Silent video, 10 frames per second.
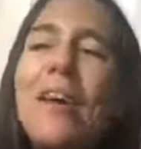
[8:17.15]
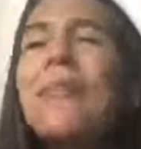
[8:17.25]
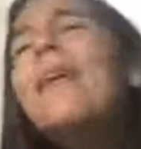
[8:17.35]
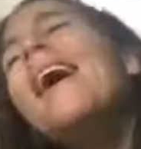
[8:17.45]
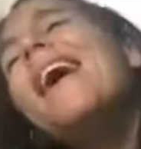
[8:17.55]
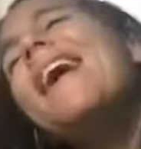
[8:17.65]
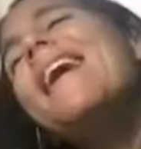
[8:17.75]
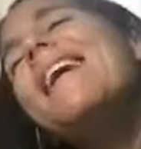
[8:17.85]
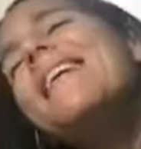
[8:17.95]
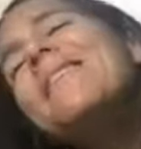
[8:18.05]

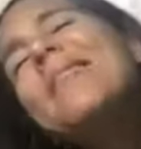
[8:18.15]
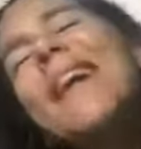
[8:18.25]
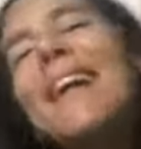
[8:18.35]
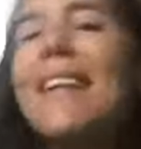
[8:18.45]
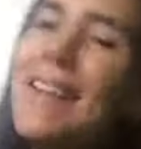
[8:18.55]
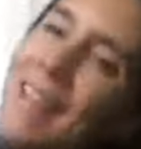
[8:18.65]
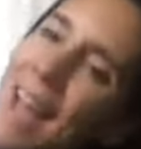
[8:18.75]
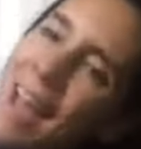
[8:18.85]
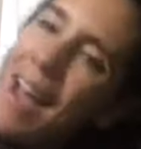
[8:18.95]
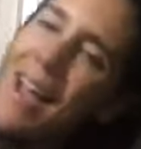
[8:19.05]
when will
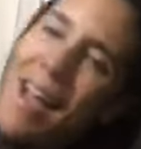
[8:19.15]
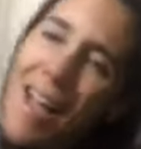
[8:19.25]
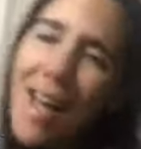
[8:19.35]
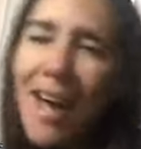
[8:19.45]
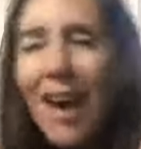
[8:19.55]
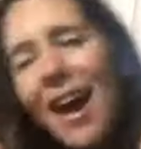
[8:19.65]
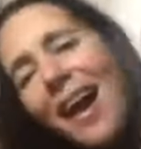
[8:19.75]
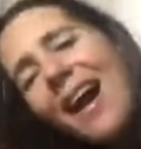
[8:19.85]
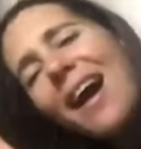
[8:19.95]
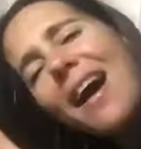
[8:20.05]

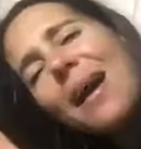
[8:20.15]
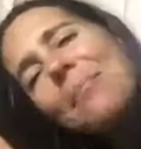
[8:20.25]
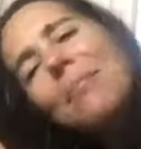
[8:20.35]
I